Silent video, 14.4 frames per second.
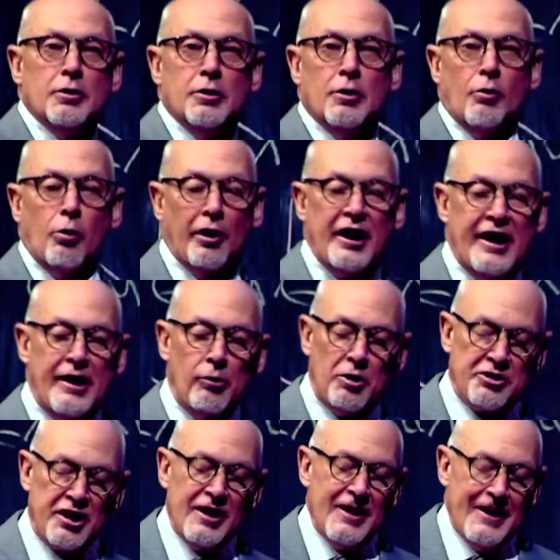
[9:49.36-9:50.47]
where he was
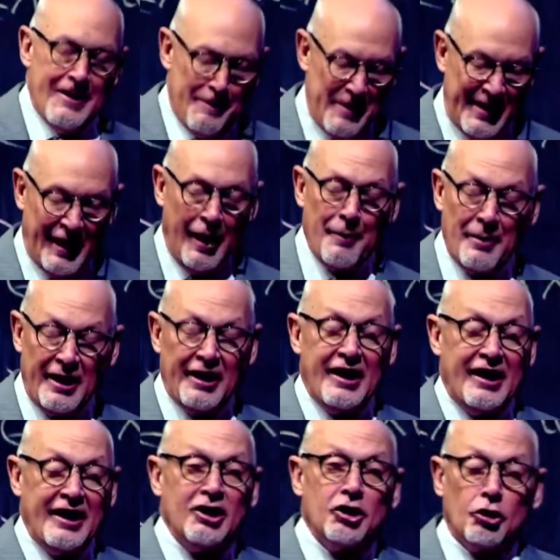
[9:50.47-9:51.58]
becoming
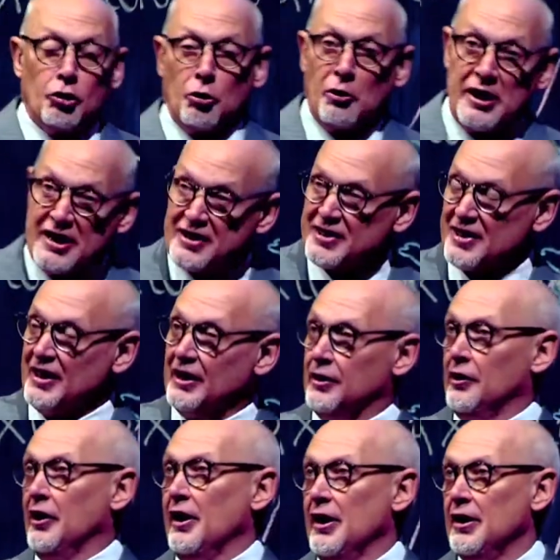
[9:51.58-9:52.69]

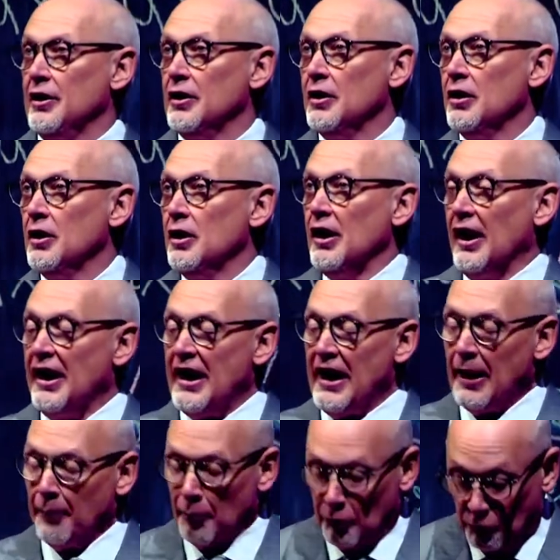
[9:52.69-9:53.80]
increasingly enamored